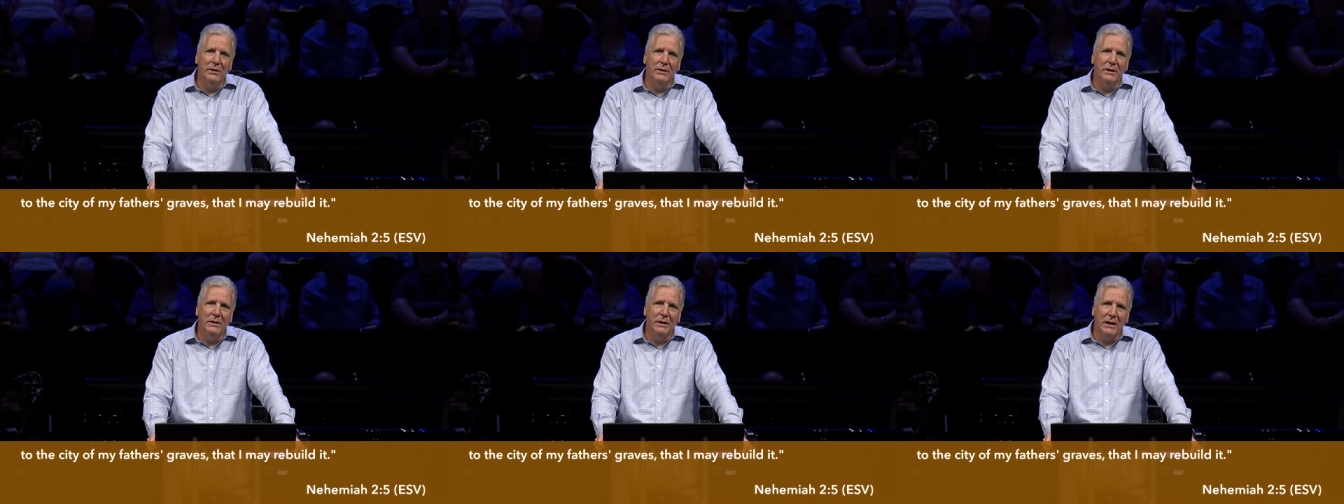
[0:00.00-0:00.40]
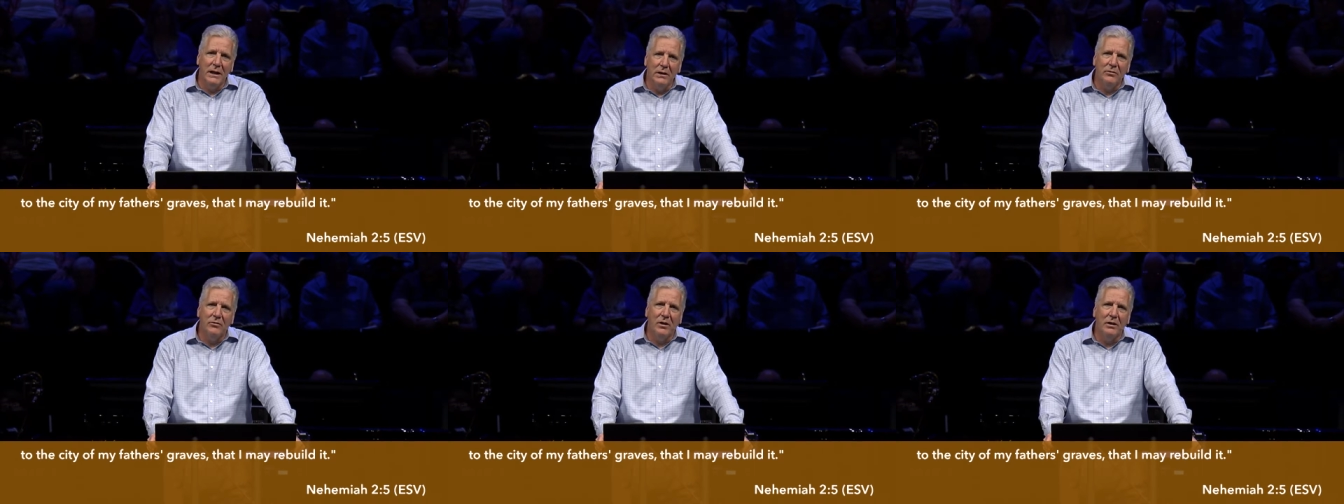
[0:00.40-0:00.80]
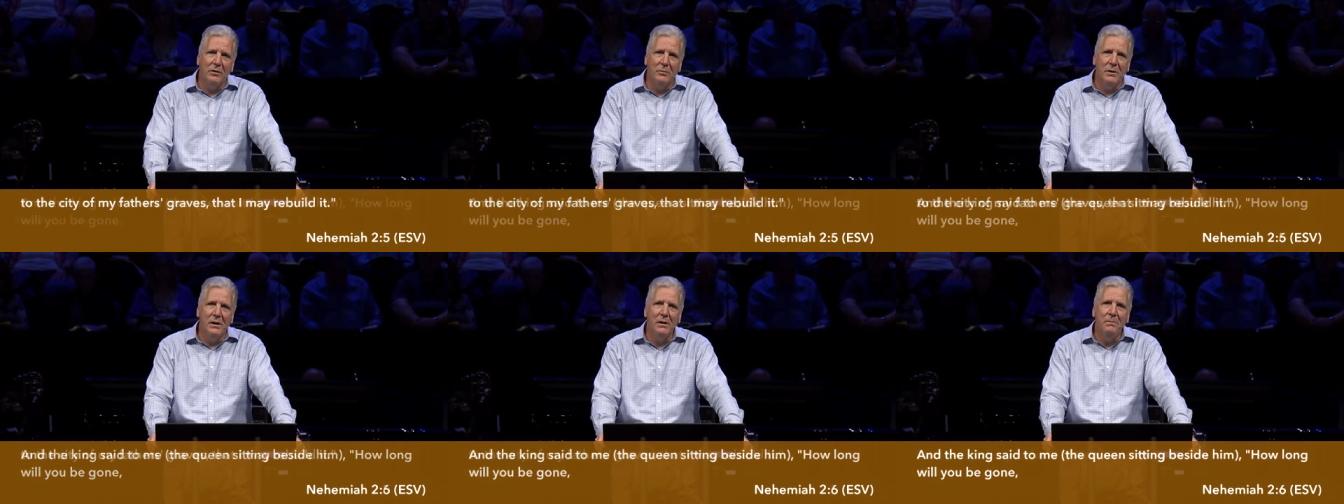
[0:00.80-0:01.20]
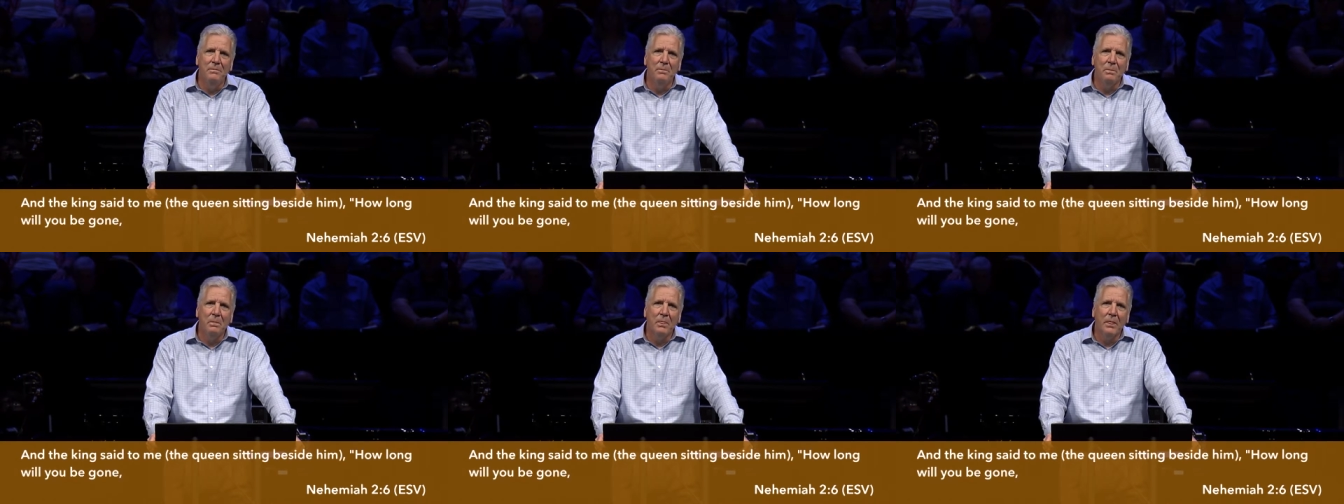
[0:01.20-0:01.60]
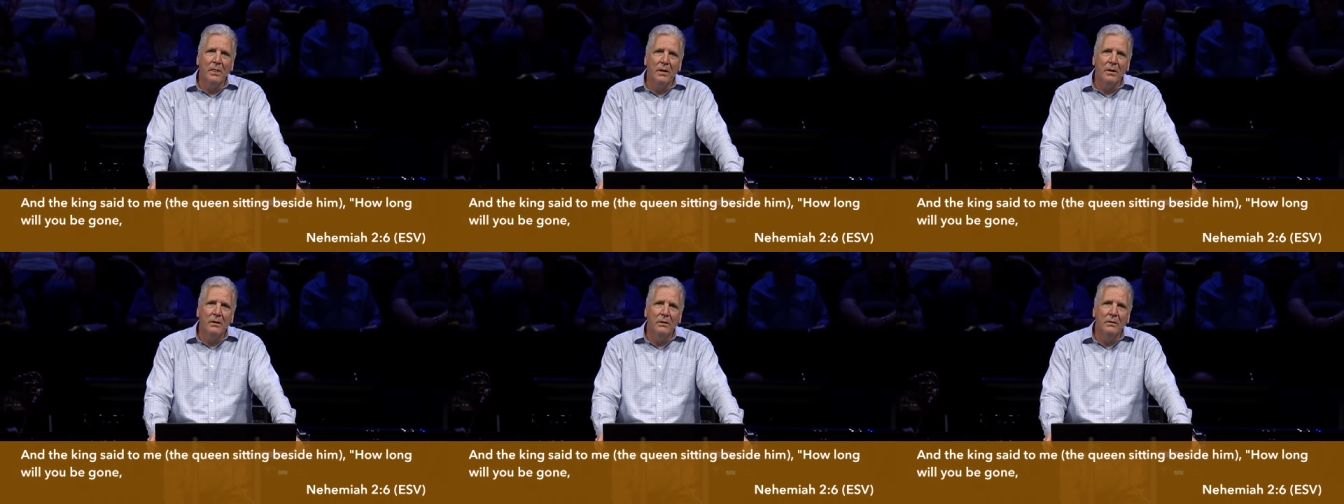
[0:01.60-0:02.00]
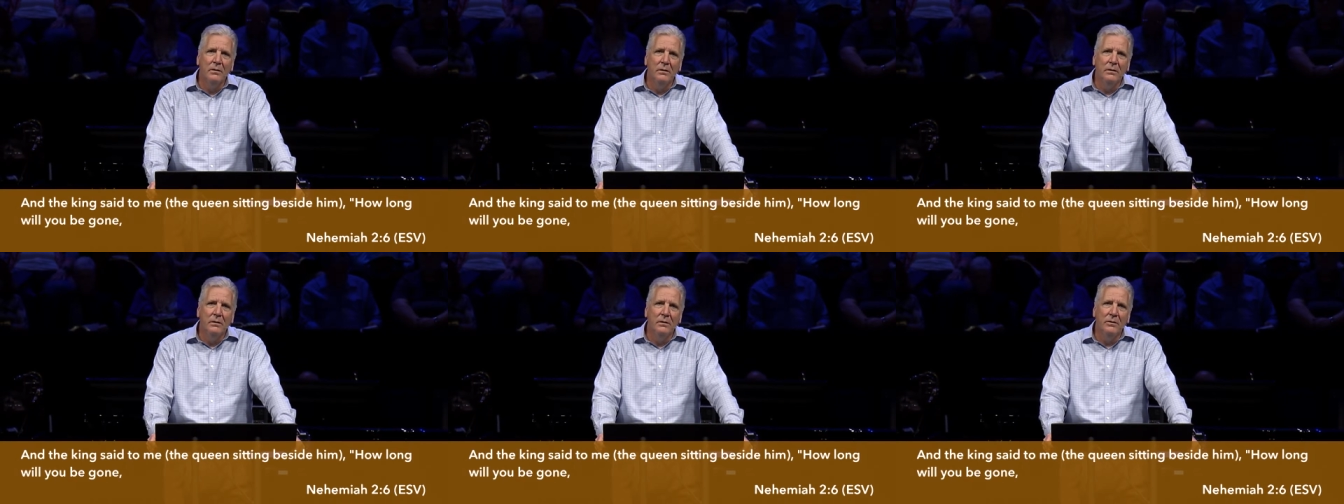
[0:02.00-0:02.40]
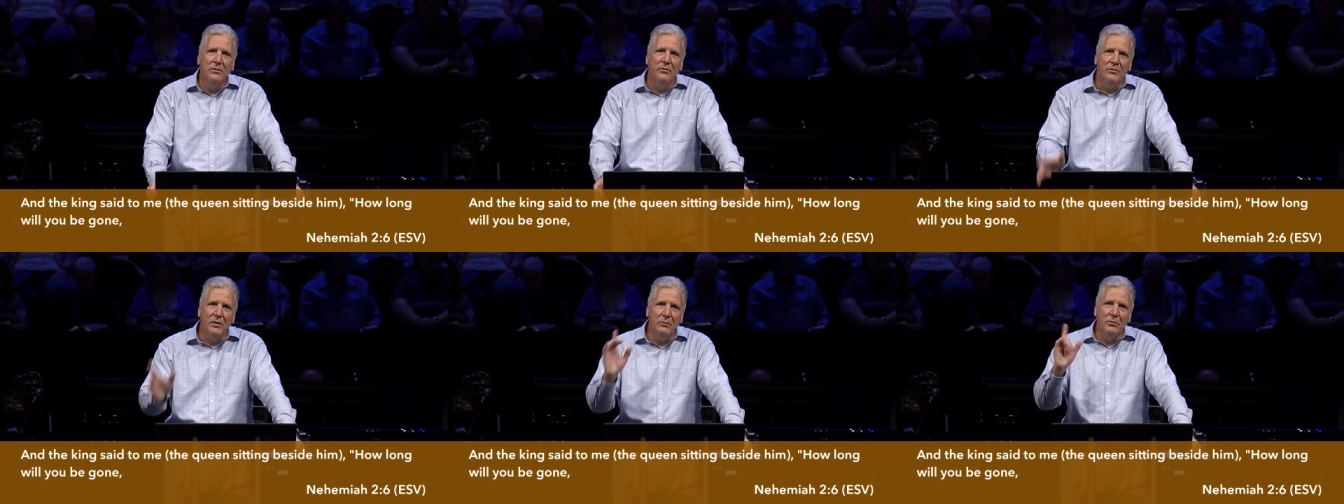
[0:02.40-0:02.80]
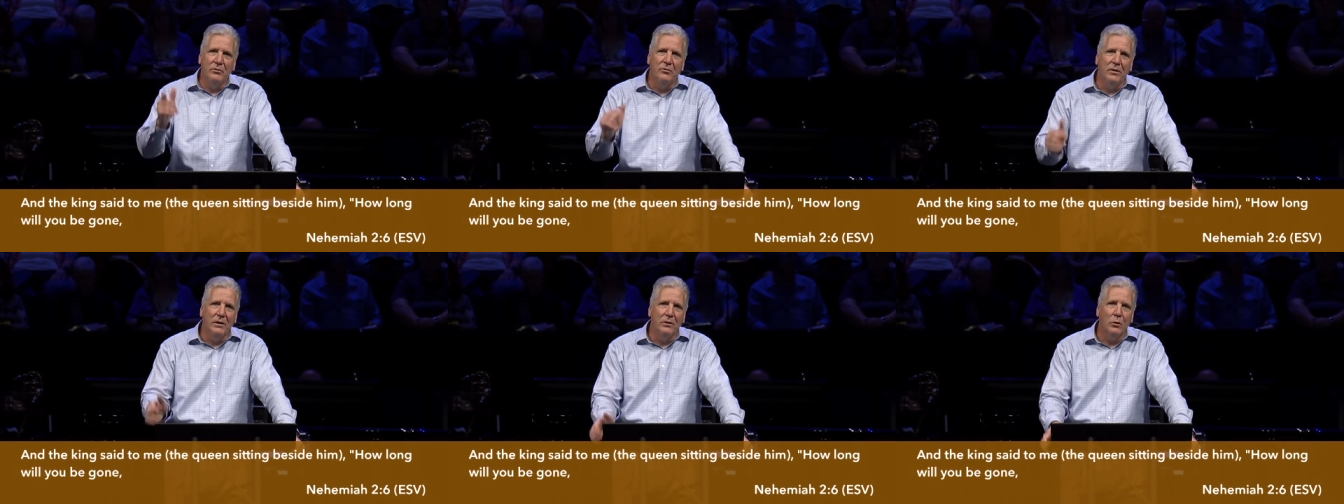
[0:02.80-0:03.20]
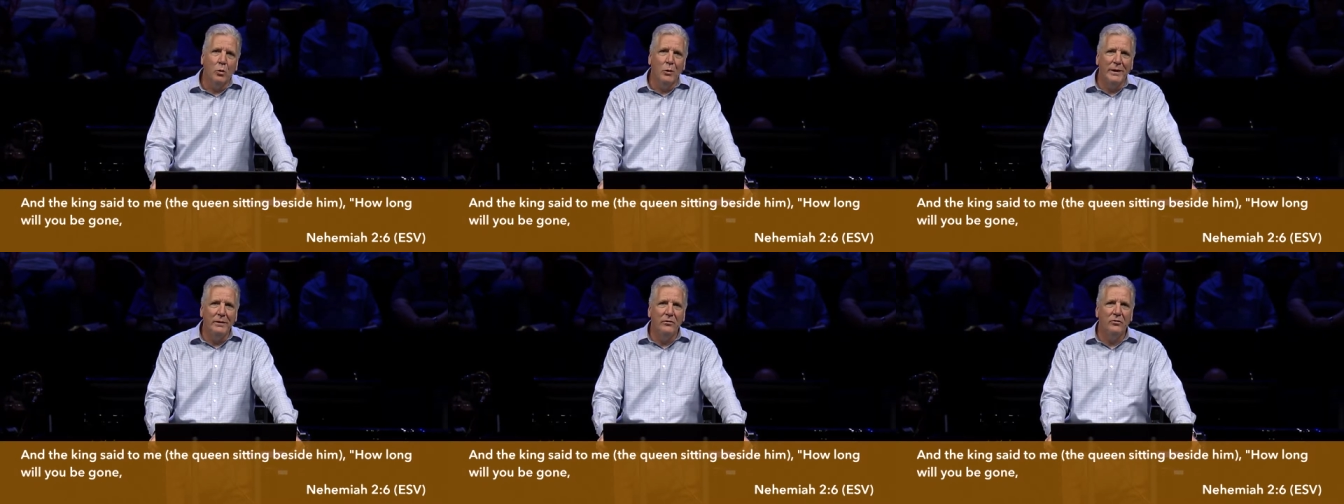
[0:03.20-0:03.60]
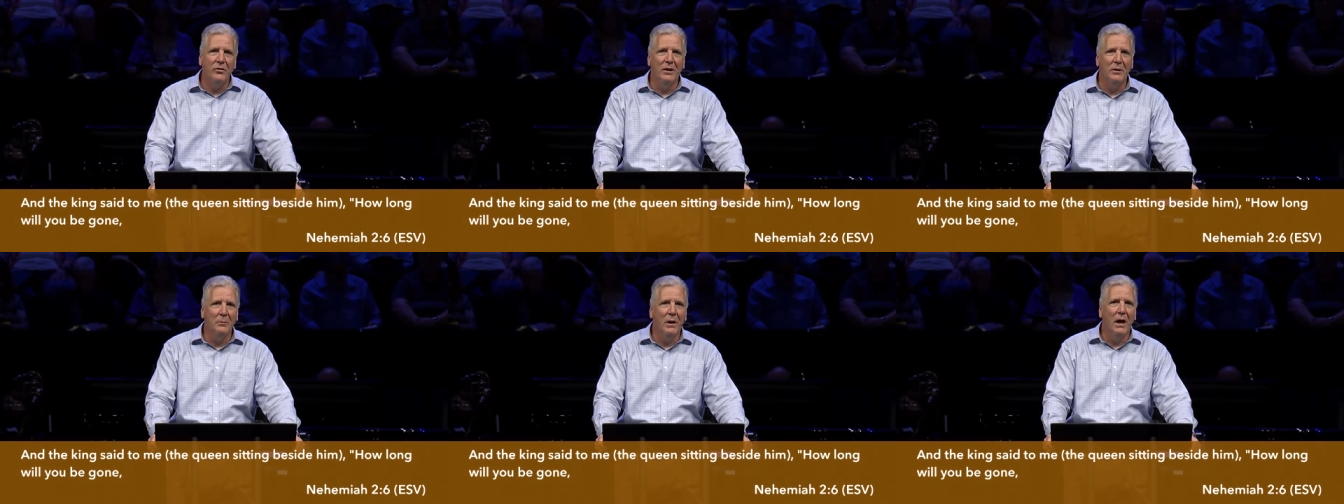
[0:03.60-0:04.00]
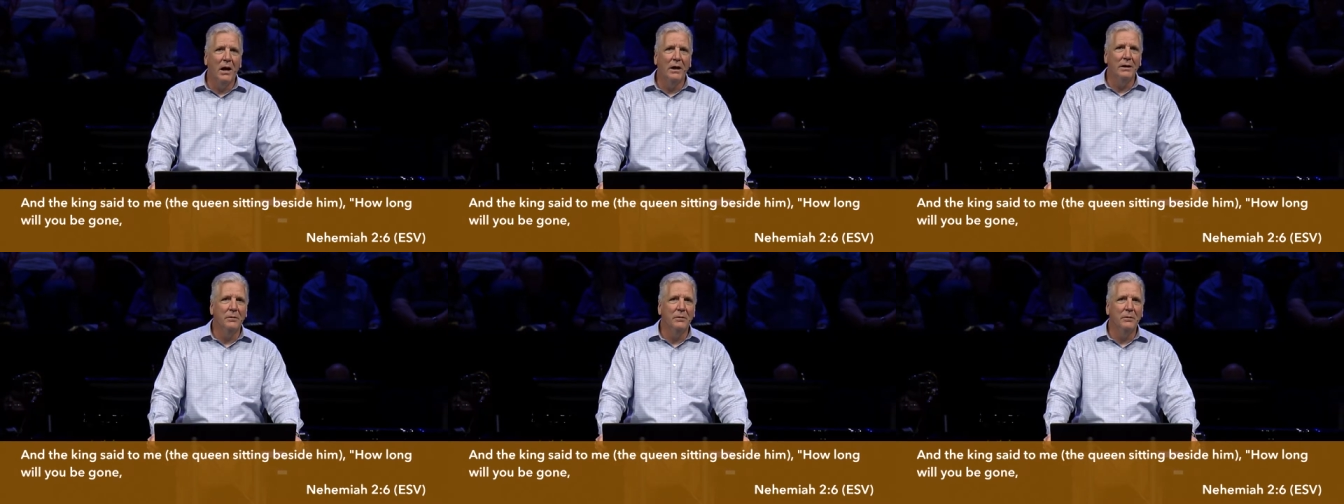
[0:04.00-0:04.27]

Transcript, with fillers: it. And the king said to me, This is interesting, the queen sitting behind,